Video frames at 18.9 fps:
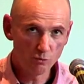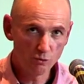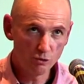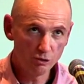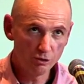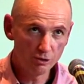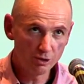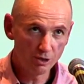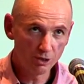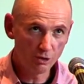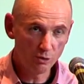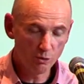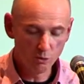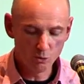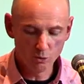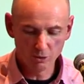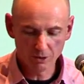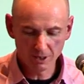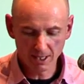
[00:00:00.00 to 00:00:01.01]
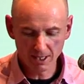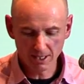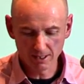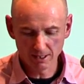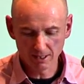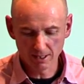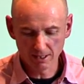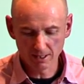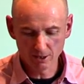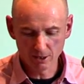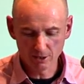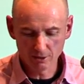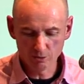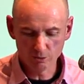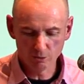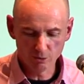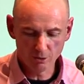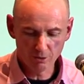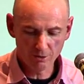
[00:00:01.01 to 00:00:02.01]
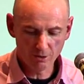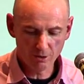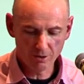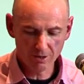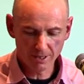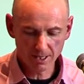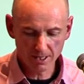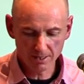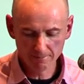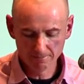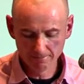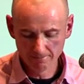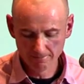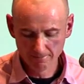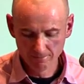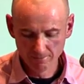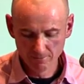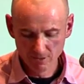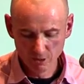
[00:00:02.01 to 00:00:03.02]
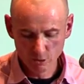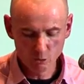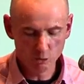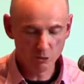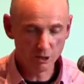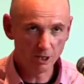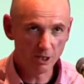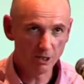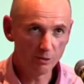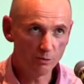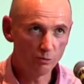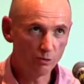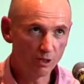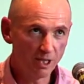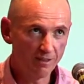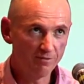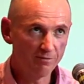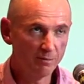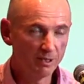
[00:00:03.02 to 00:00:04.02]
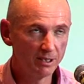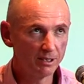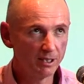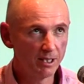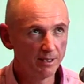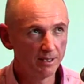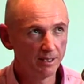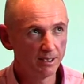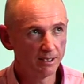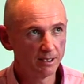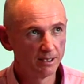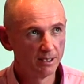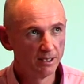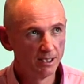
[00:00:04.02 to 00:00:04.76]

used the court and the local authority, or the local government, I think,